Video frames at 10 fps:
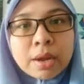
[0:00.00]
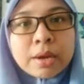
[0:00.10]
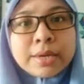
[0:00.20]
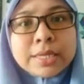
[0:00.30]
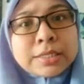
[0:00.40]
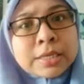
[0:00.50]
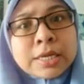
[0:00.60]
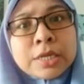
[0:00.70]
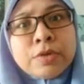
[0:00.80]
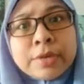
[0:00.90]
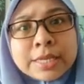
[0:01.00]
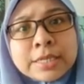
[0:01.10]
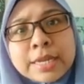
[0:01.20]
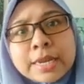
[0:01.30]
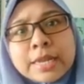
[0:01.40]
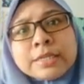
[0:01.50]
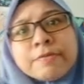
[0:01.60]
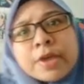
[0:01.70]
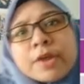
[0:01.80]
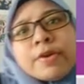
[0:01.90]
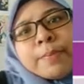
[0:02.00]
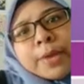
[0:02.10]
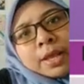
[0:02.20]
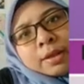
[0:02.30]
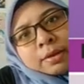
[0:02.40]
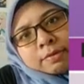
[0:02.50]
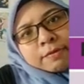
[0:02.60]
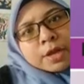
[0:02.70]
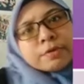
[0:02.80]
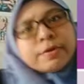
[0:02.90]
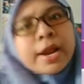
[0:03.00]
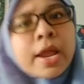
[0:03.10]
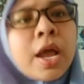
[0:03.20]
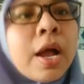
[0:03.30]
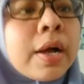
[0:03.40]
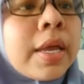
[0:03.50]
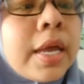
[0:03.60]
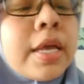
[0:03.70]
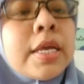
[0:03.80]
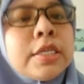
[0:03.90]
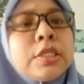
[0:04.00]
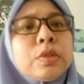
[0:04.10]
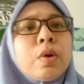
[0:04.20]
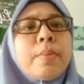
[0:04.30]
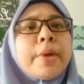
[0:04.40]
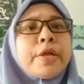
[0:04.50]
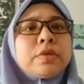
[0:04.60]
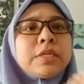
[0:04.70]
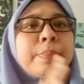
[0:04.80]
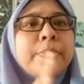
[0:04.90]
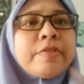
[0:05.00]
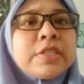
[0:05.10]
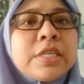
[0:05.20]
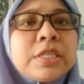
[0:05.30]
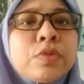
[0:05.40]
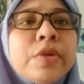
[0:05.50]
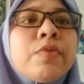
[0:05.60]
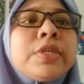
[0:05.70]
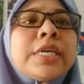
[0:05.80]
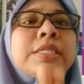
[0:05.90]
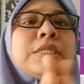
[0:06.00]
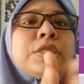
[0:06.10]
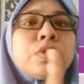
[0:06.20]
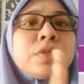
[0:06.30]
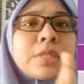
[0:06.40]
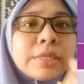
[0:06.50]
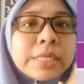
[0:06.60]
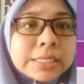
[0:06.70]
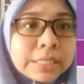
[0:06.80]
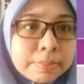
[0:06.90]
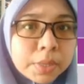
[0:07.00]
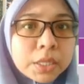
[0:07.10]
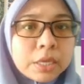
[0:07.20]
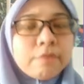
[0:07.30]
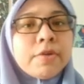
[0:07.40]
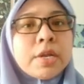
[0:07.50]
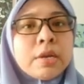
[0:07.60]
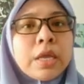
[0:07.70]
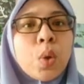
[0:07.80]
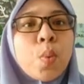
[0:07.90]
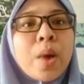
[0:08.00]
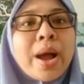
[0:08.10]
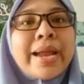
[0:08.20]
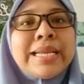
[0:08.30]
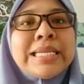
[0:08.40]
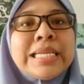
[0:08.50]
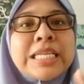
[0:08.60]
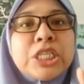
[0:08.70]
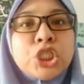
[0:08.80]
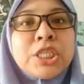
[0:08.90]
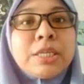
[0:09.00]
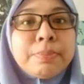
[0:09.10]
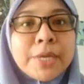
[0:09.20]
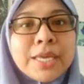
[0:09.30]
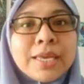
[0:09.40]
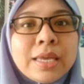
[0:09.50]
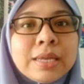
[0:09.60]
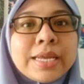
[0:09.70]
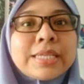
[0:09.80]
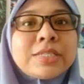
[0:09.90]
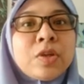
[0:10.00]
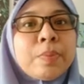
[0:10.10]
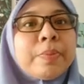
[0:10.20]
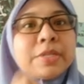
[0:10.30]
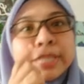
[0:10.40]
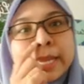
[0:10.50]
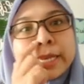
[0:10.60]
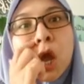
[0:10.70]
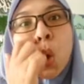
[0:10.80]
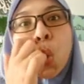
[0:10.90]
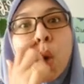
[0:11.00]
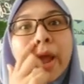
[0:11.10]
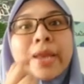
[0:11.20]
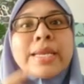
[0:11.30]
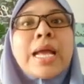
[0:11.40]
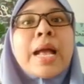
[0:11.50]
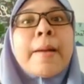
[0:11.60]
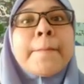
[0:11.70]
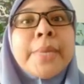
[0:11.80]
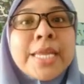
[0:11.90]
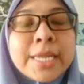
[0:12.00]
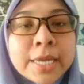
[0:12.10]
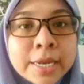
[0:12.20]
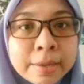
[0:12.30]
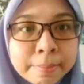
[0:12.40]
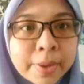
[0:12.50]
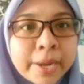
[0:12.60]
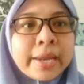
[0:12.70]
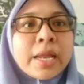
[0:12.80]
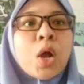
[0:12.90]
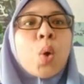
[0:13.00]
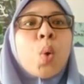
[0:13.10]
That's you can say that that's a very big value, right? Okay, so by using the prefixes, we just use the symbol given. Okay, 1 GB, that's represent 1 billion byte.